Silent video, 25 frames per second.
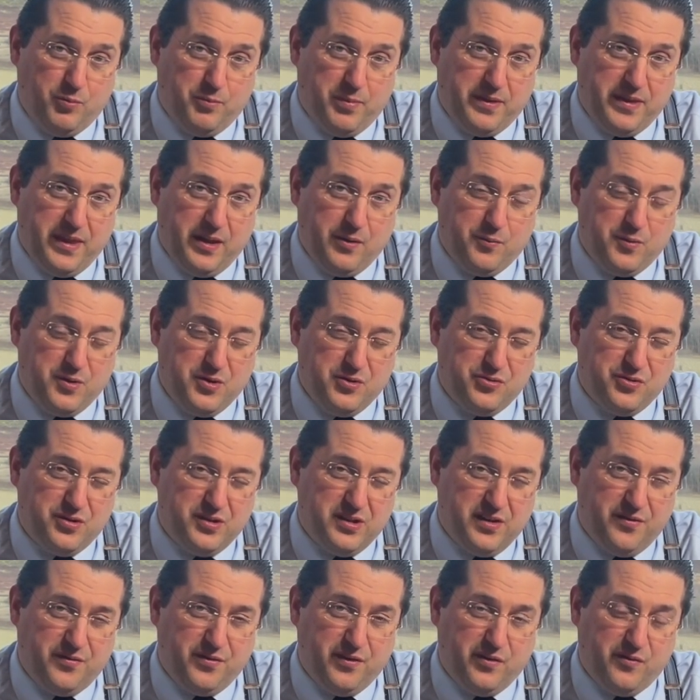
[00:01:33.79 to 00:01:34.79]
but then we use a
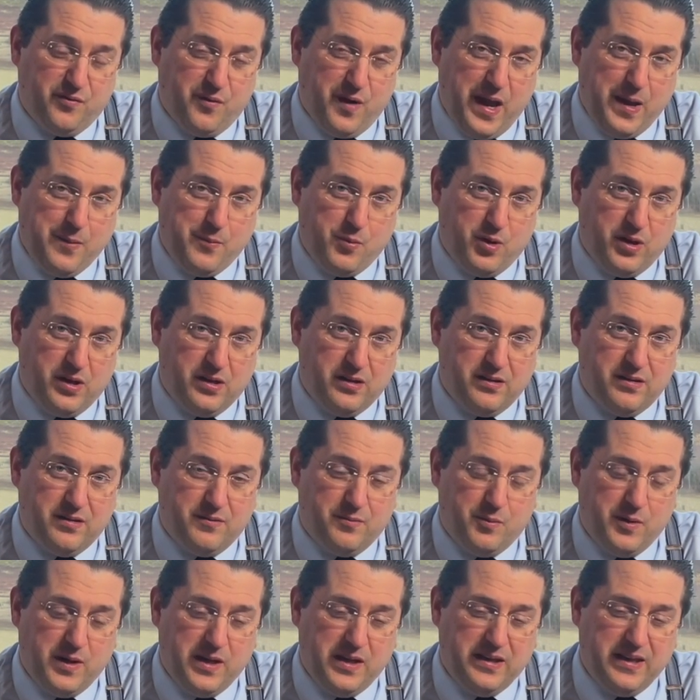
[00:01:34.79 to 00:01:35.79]
different vermouth and
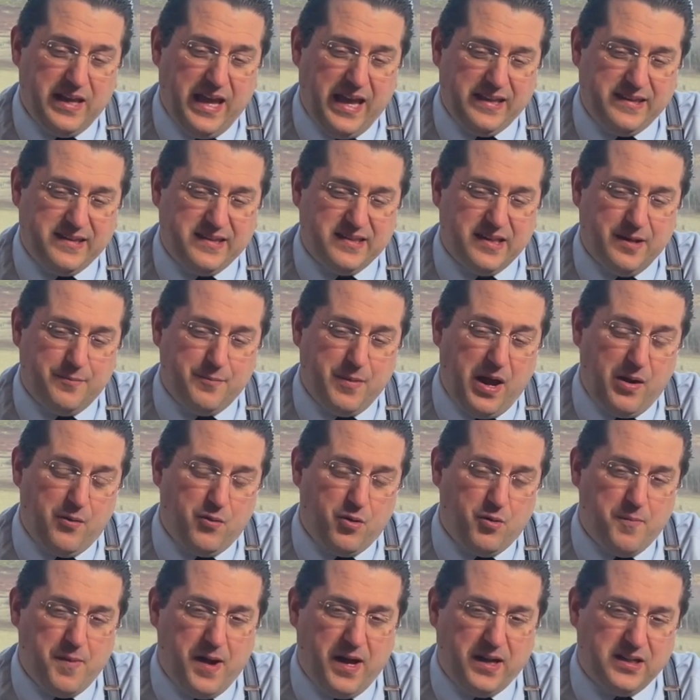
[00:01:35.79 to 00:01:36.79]
we add some
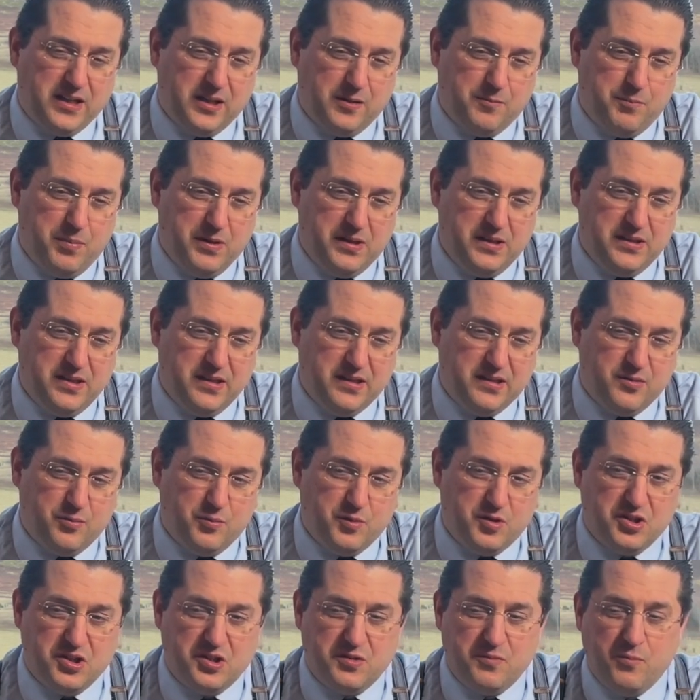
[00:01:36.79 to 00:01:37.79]
aromatic bitters,
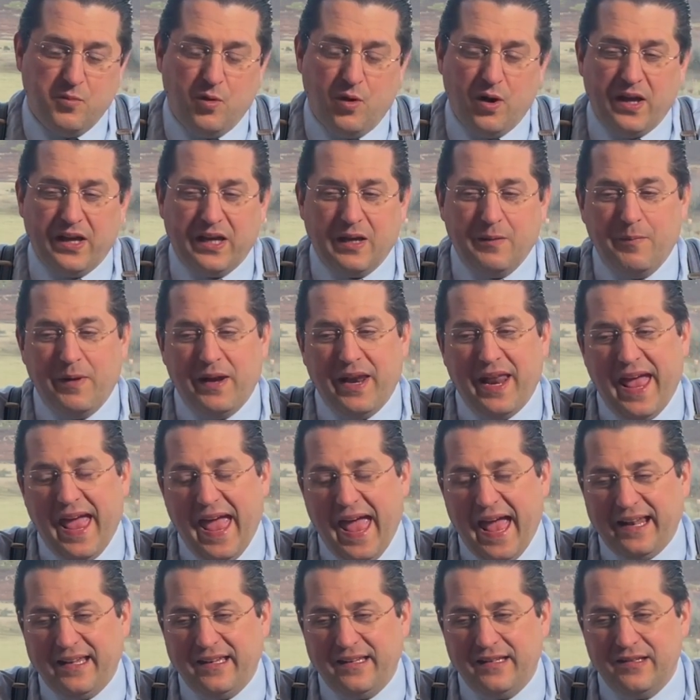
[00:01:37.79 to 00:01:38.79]
which is more like a
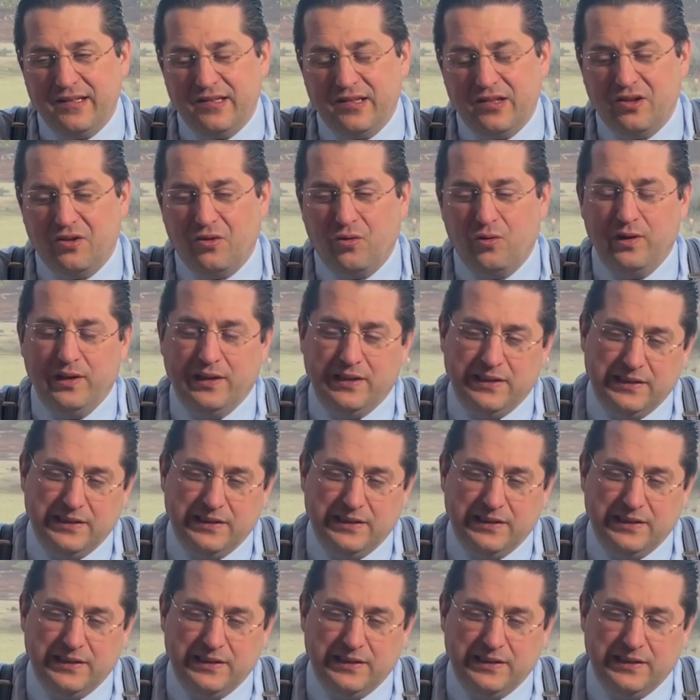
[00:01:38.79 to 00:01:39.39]
Manhattan. So